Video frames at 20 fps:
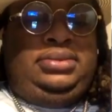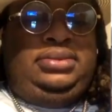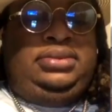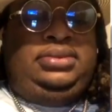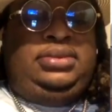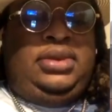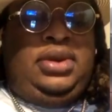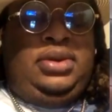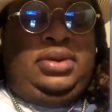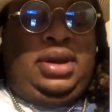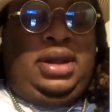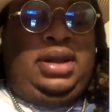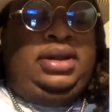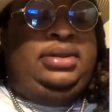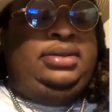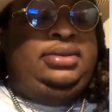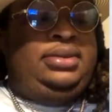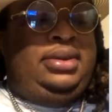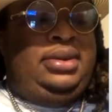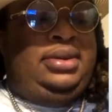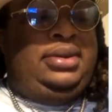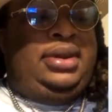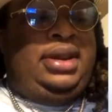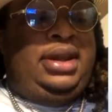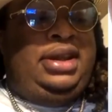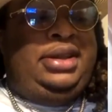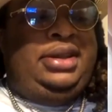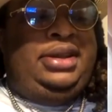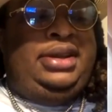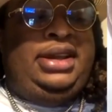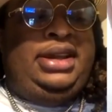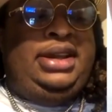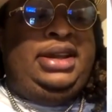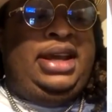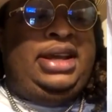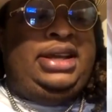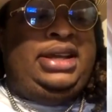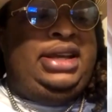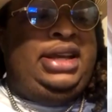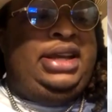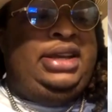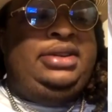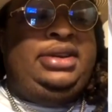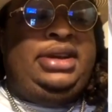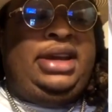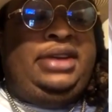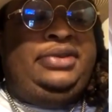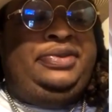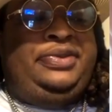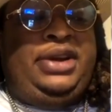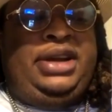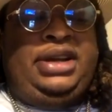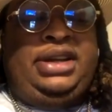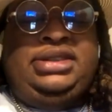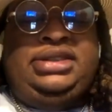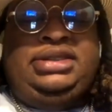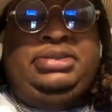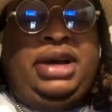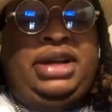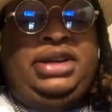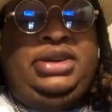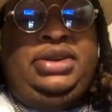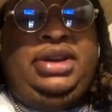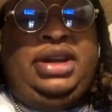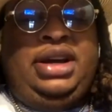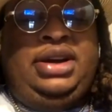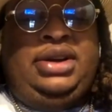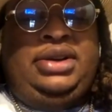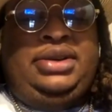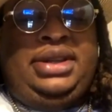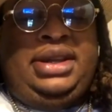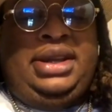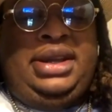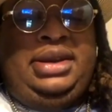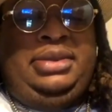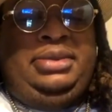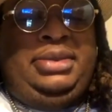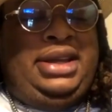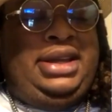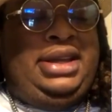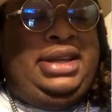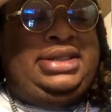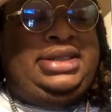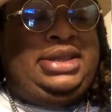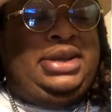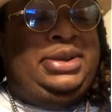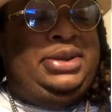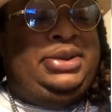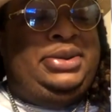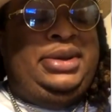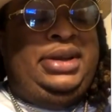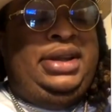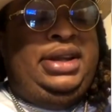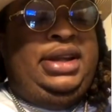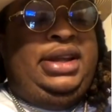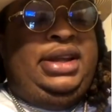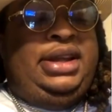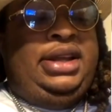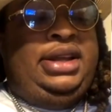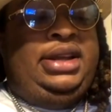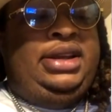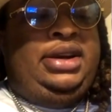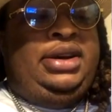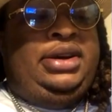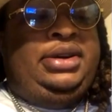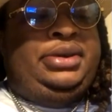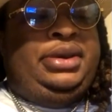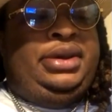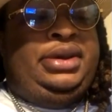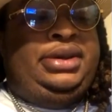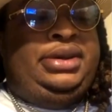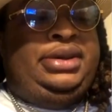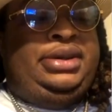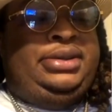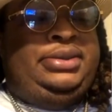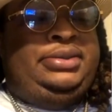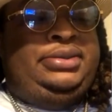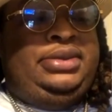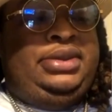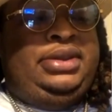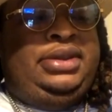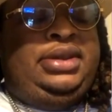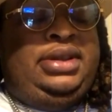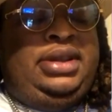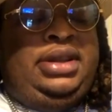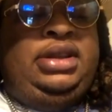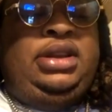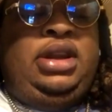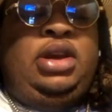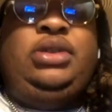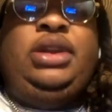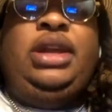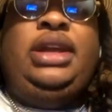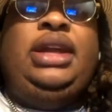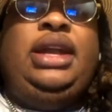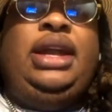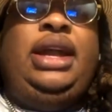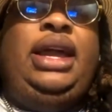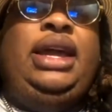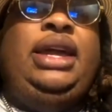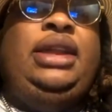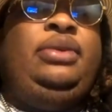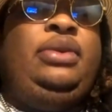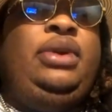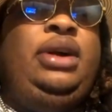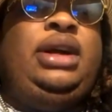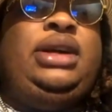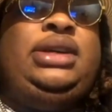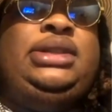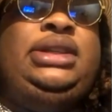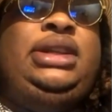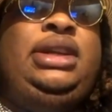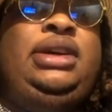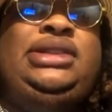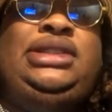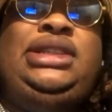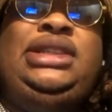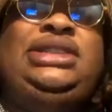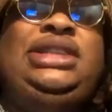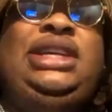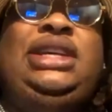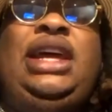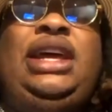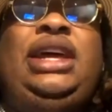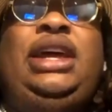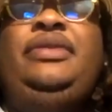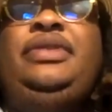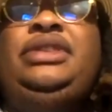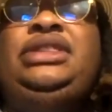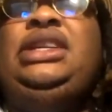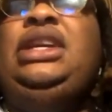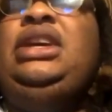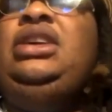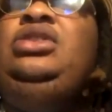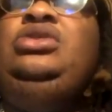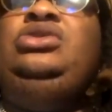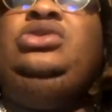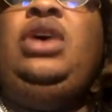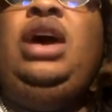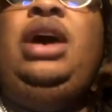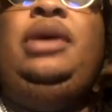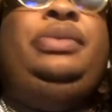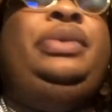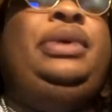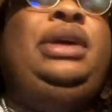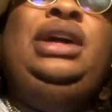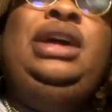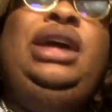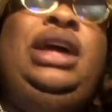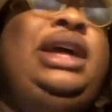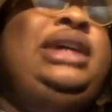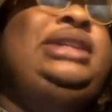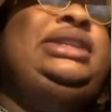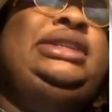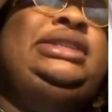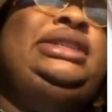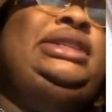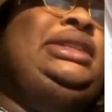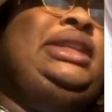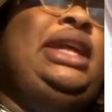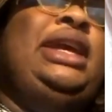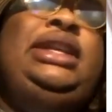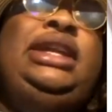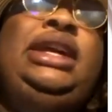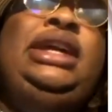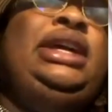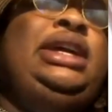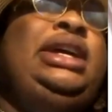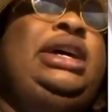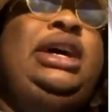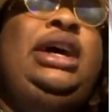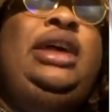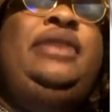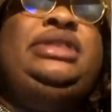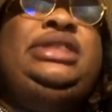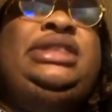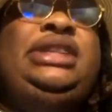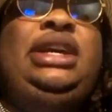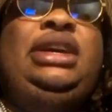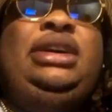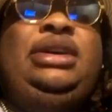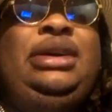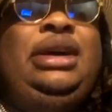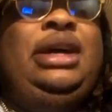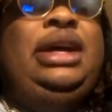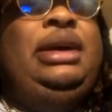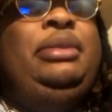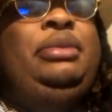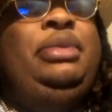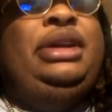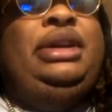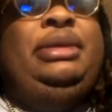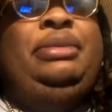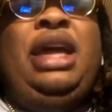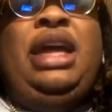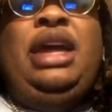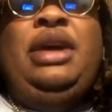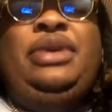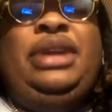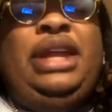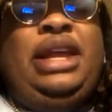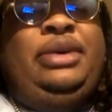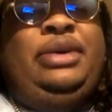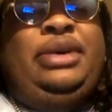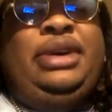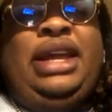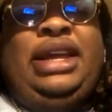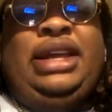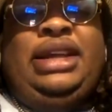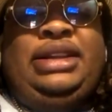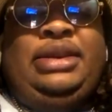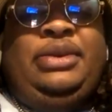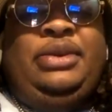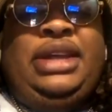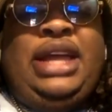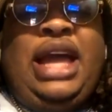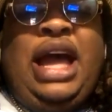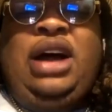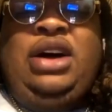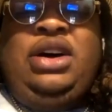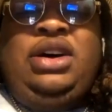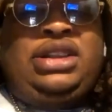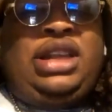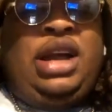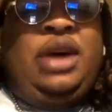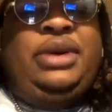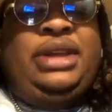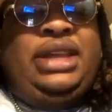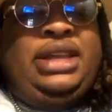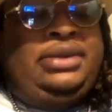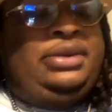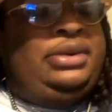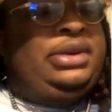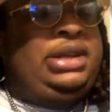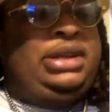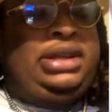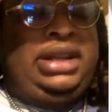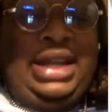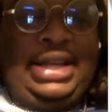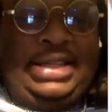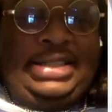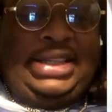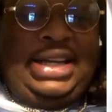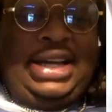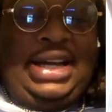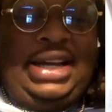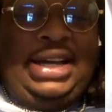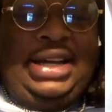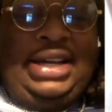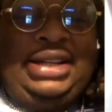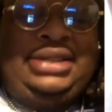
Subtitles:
Okay. And then after that, you're like, fuck, you just about to do your own thing, man. So, you ain't had a run, because, you know, it seemed like every single you dropped, it just, they did good every single. But, man, when y'all hooked up with Lil Jon,